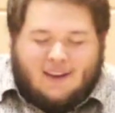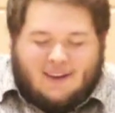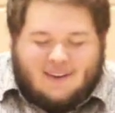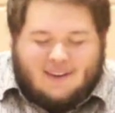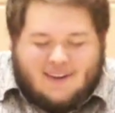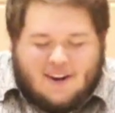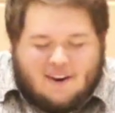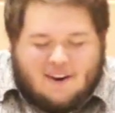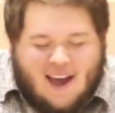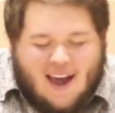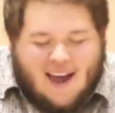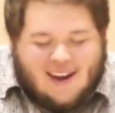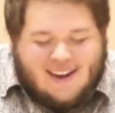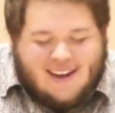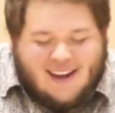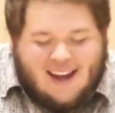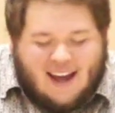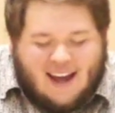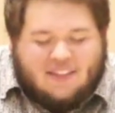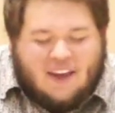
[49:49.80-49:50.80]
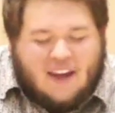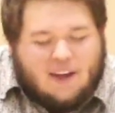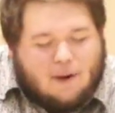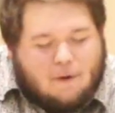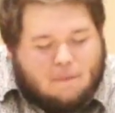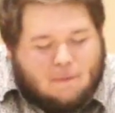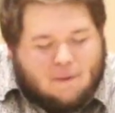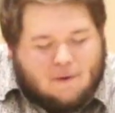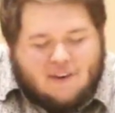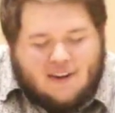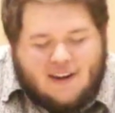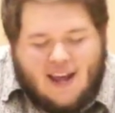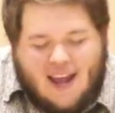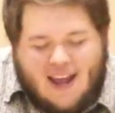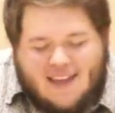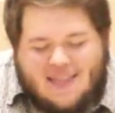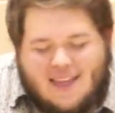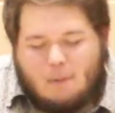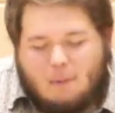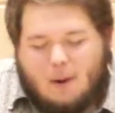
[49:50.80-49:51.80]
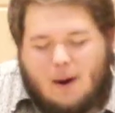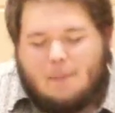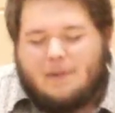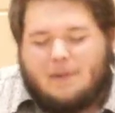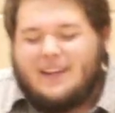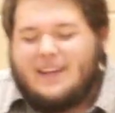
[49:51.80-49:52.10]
Dear God, I thank you for today that we're able to